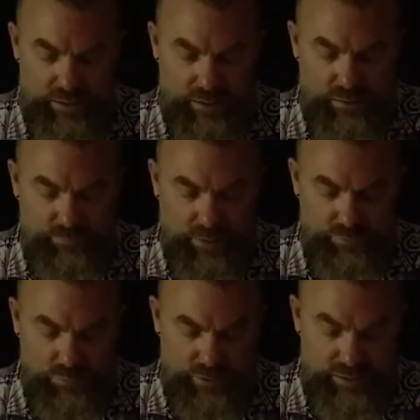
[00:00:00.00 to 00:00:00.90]
and a
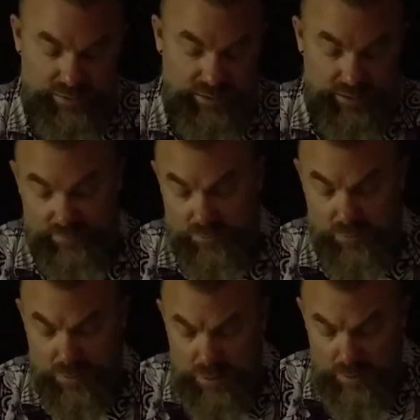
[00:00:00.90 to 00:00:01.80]
528
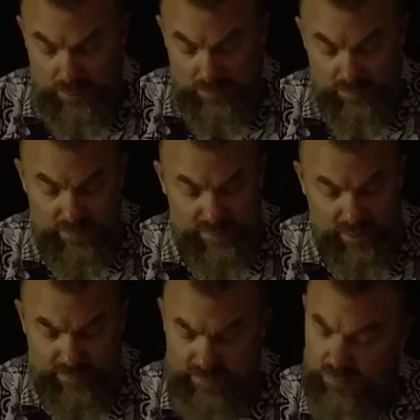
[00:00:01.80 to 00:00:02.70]
together. And this
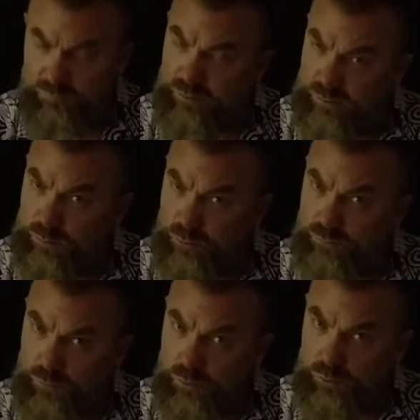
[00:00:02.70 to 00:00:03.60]
has a really
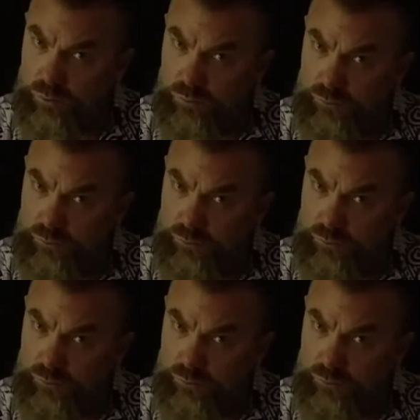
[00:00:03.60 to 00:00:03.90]
beautiful